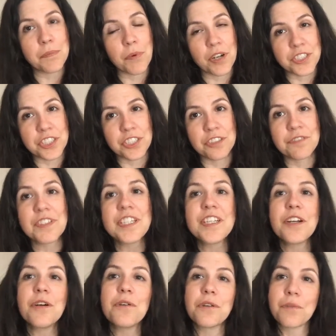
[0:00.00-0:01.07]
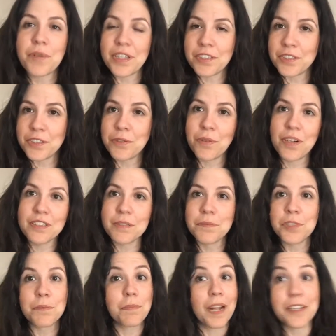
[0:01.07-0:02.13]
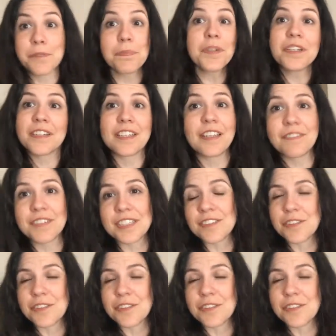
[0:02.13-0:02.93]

watching your video or whether you want them to buy your book even,